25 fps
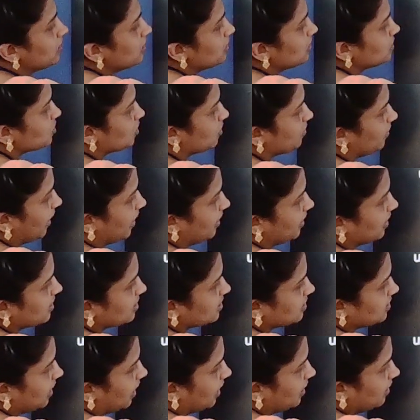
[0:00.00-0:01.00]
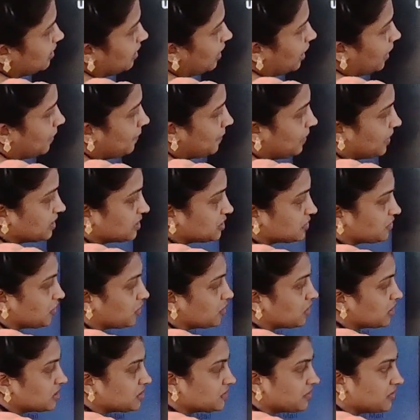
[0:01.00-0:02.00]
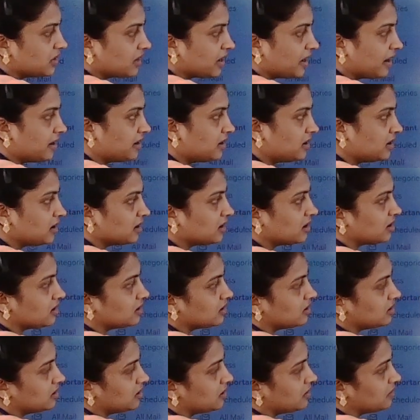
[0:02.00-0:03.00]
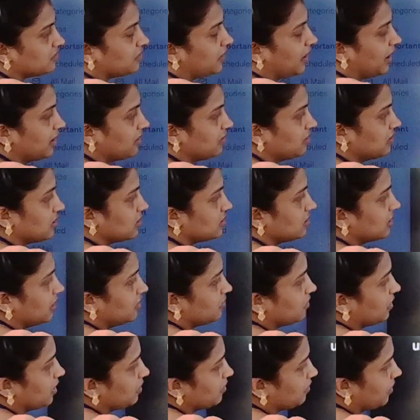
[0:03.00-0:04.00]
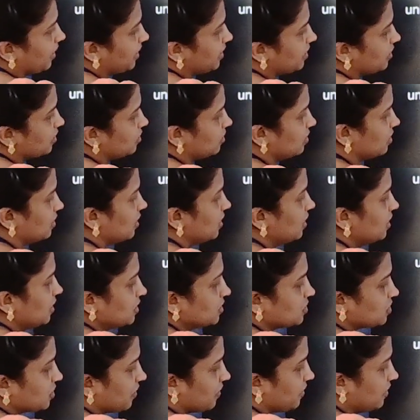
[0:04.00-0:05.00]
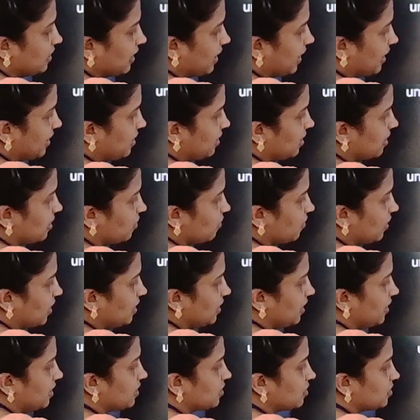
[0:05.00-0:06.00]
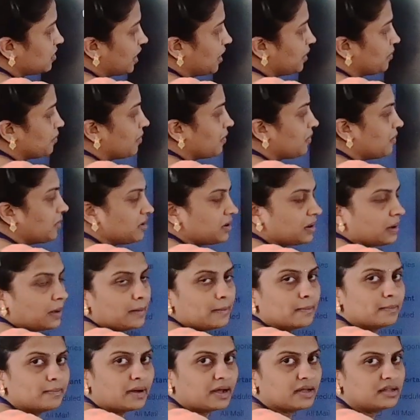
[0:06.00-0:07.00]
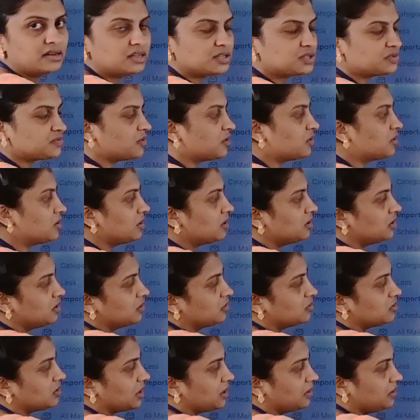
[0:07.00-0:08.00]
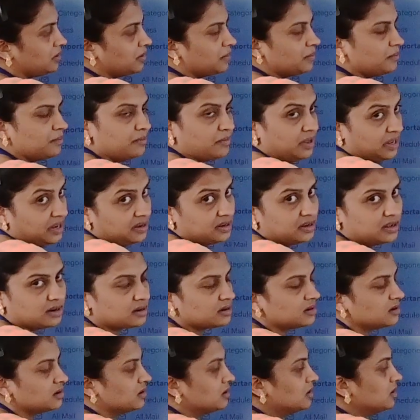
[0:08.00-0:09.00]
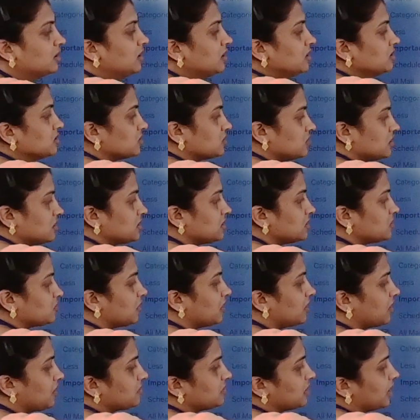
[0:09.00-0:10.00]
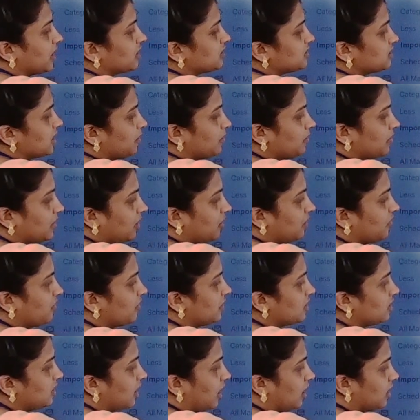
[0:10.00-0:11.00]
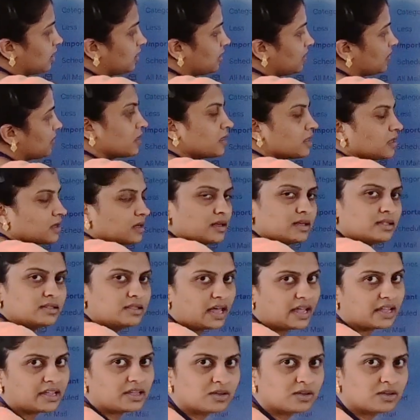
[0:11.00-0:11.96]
So minus 9 plus 4 is will get 5, then 1 by 2. So we will get 1 into 10 power minus 4 Newton meter. So this is one of the example of torque. Thank